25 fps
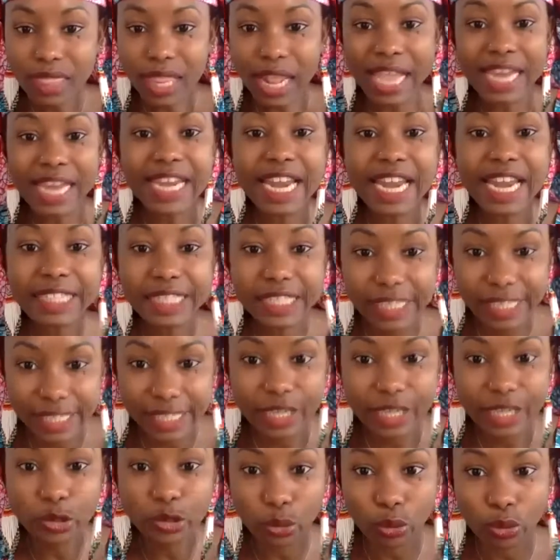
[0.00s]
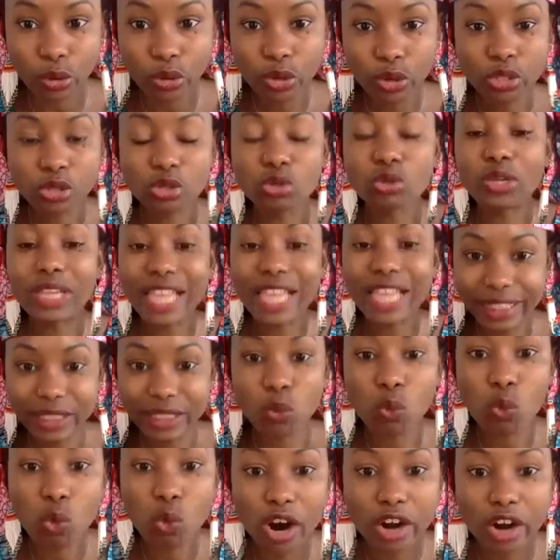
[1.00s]
net zero, to get
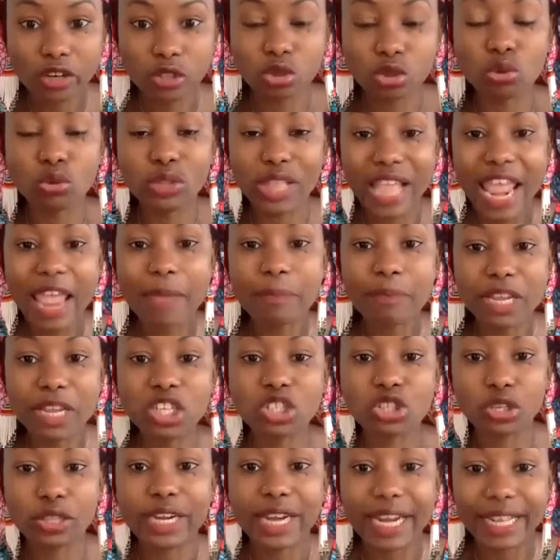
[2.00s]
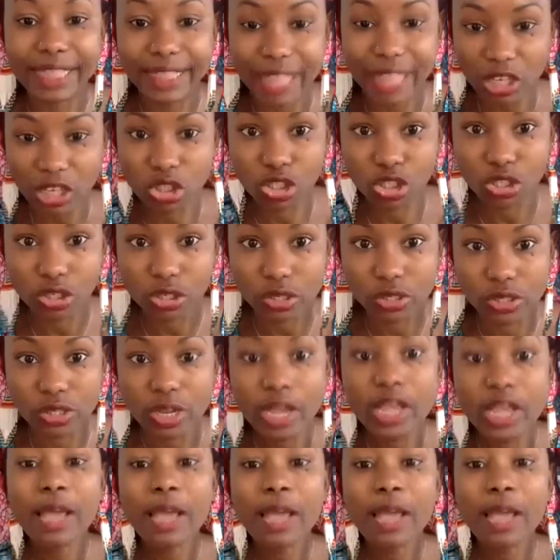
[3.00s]
the world to the emission reductions.